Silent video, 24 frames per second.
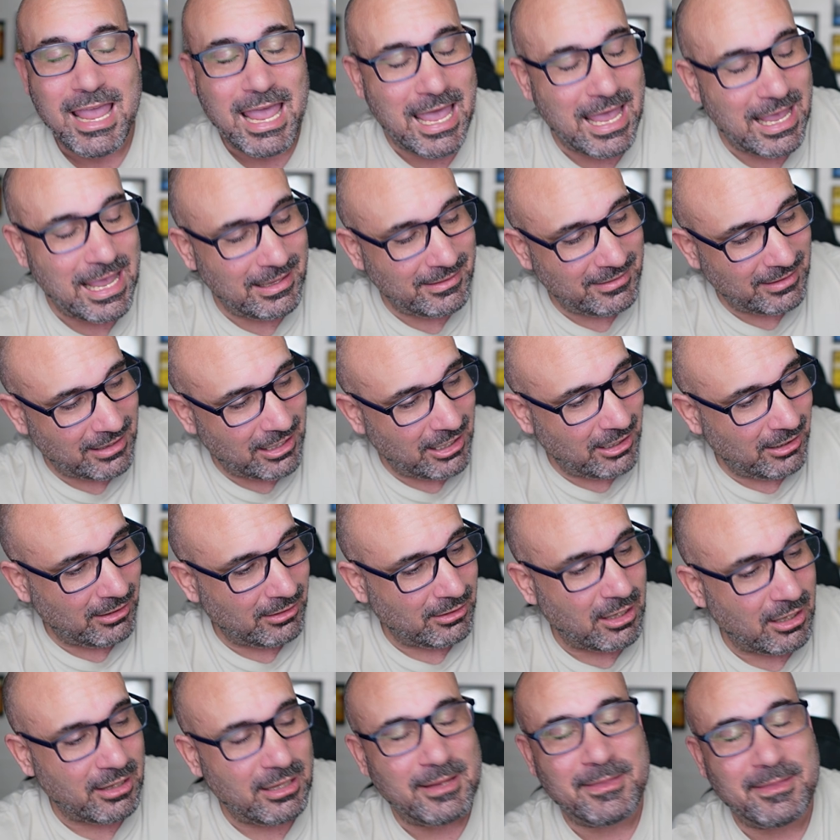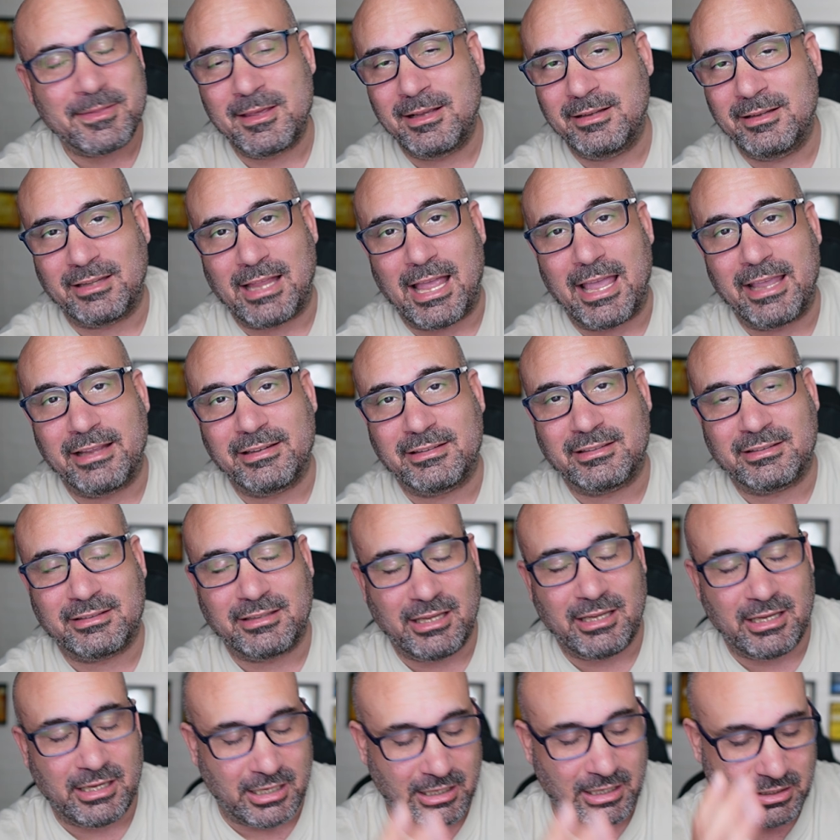And a lot of things I
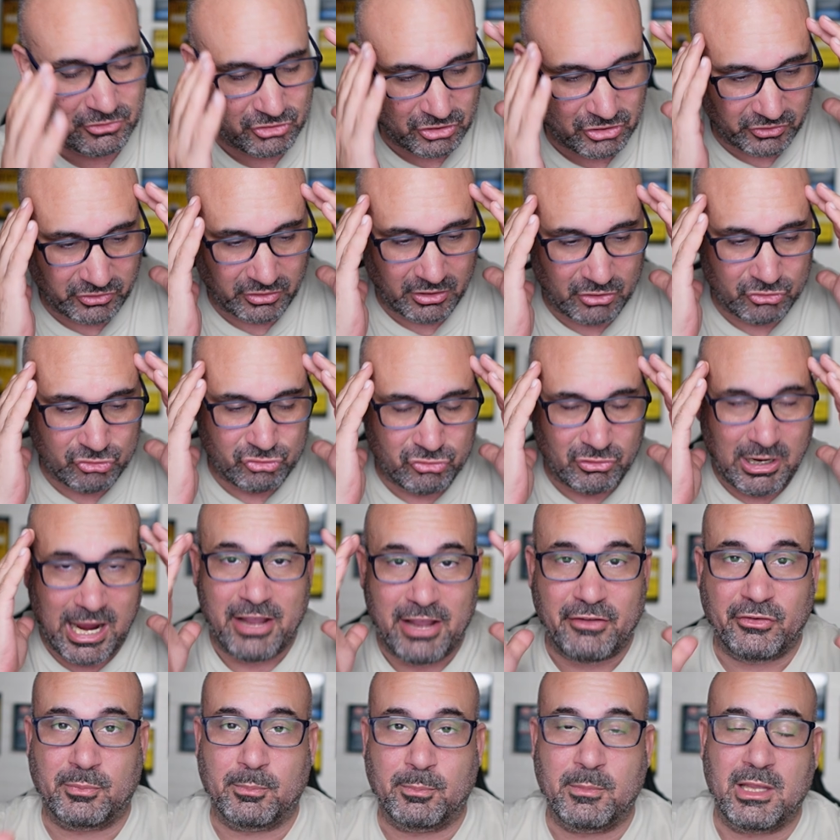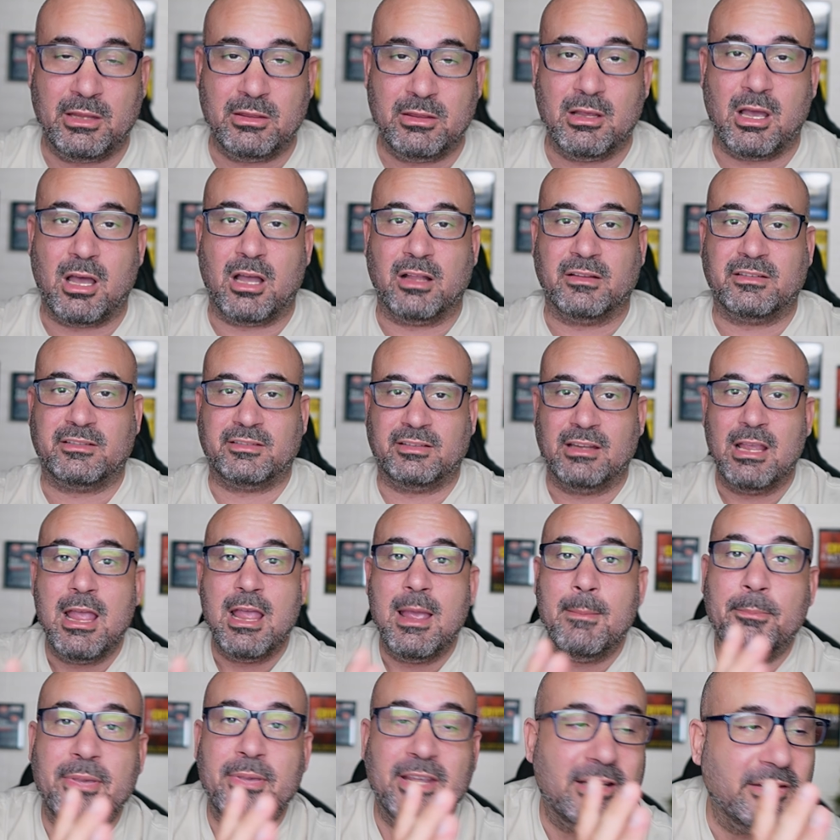see, it just drives me nuts
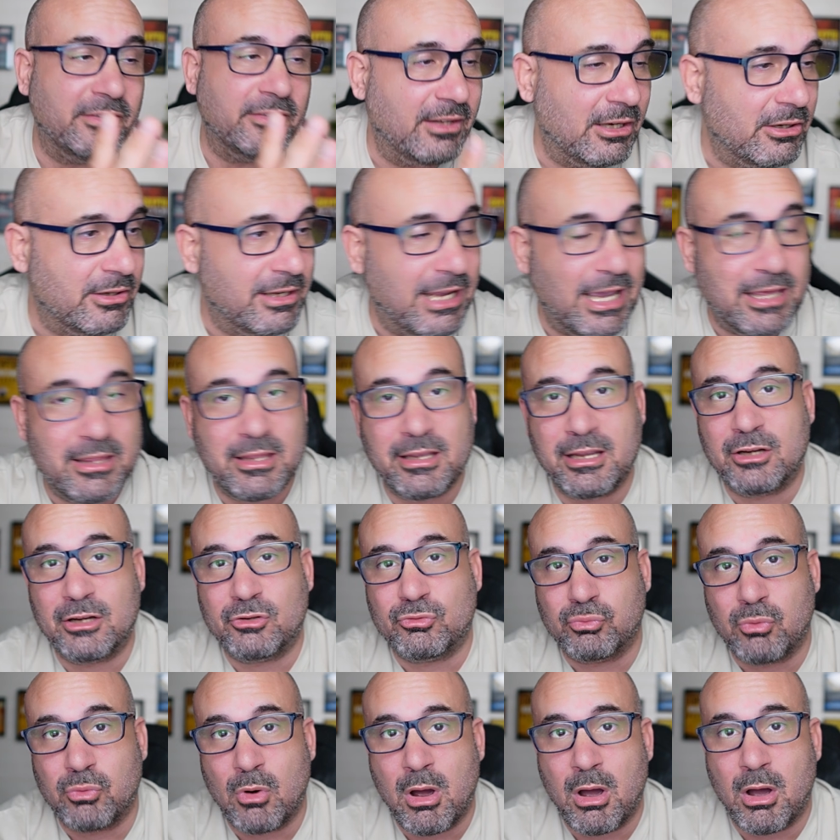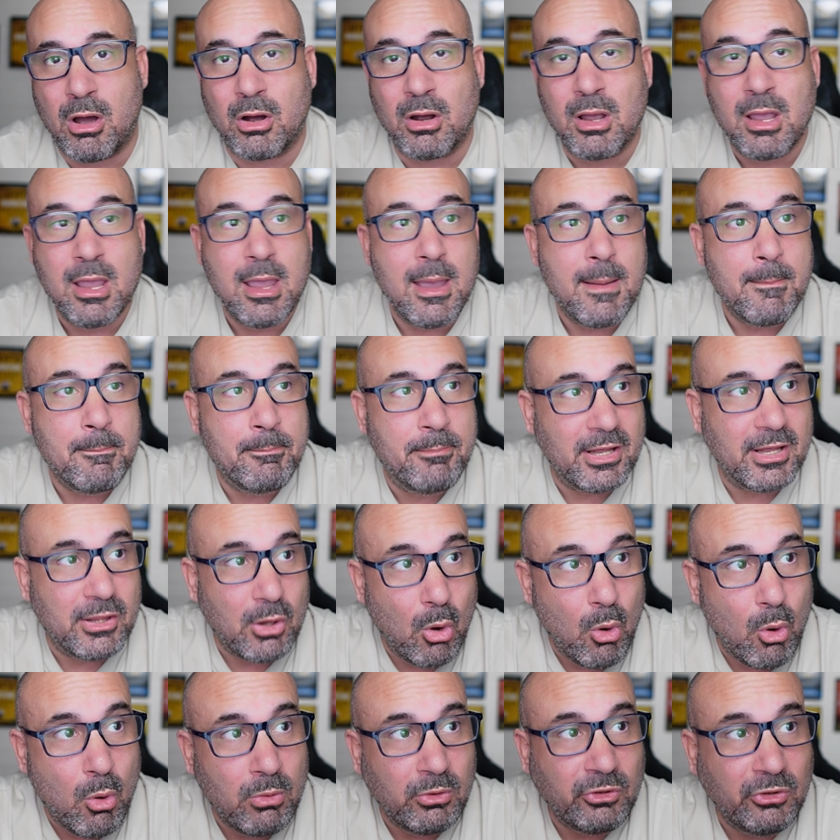because they're getting it wrong, but
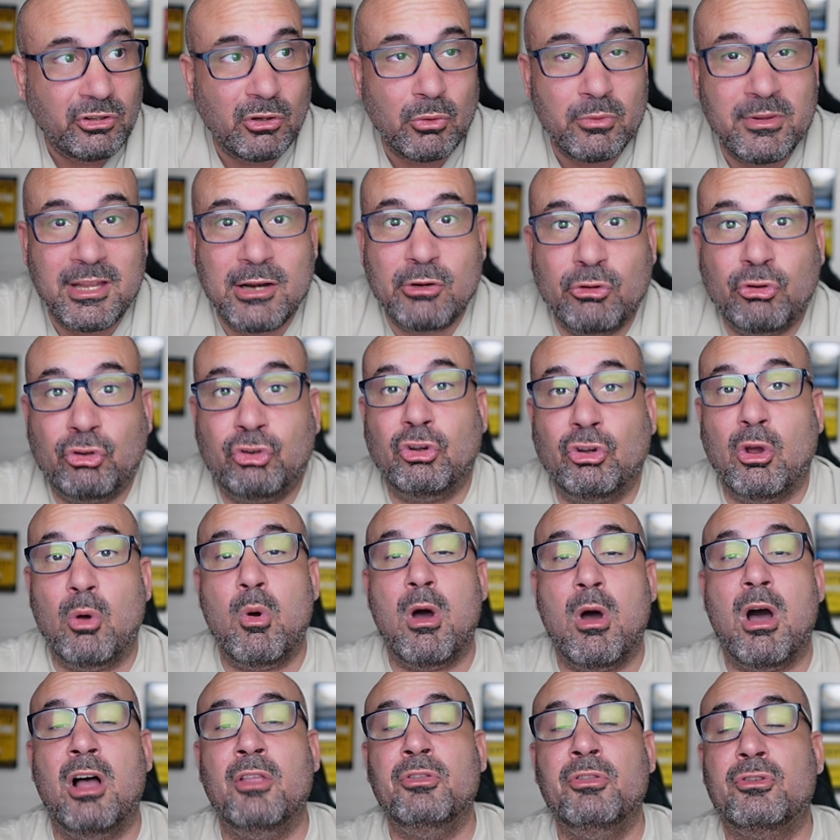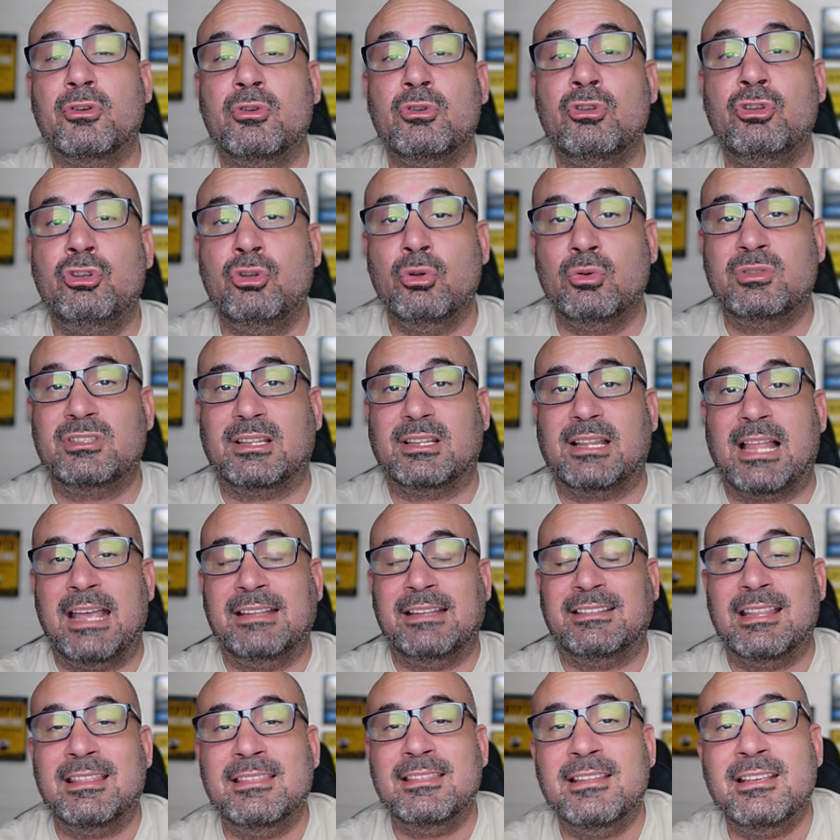also they're so
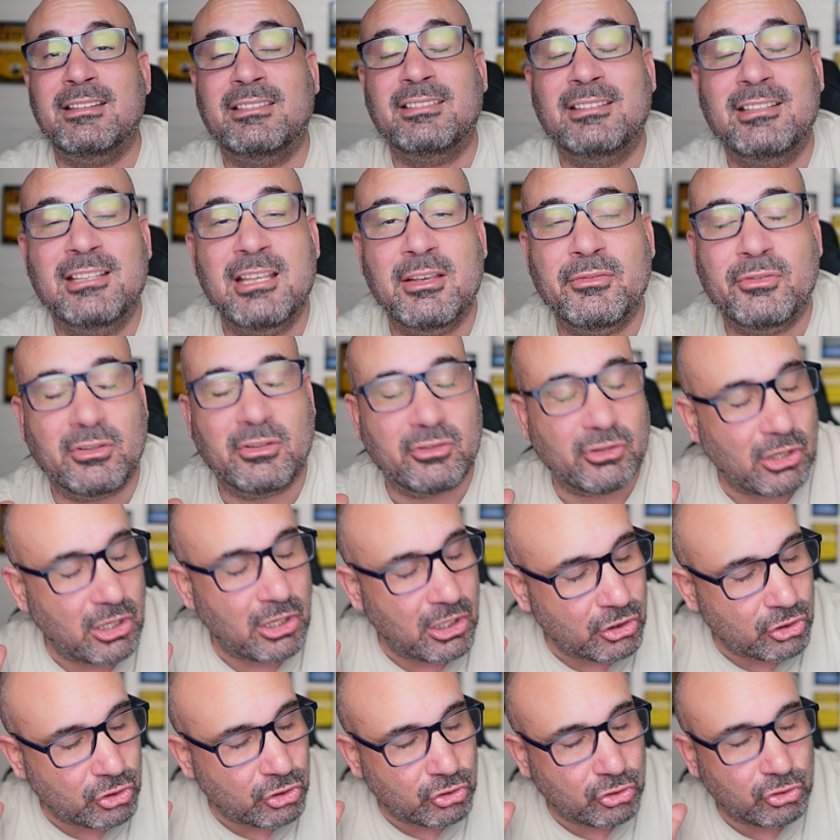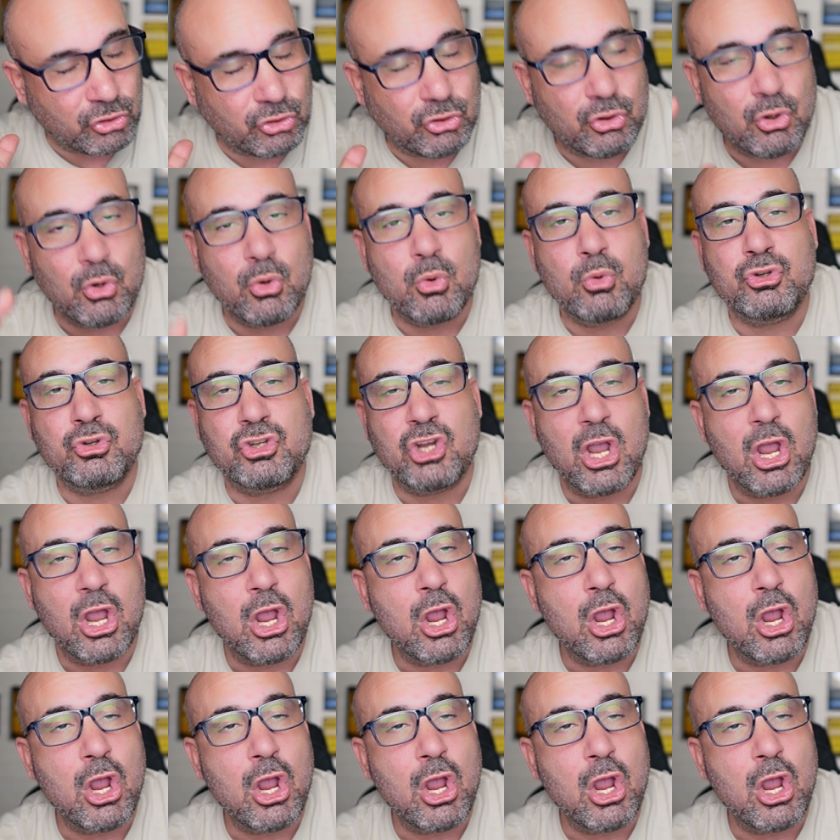underutilized. And this gives us a huge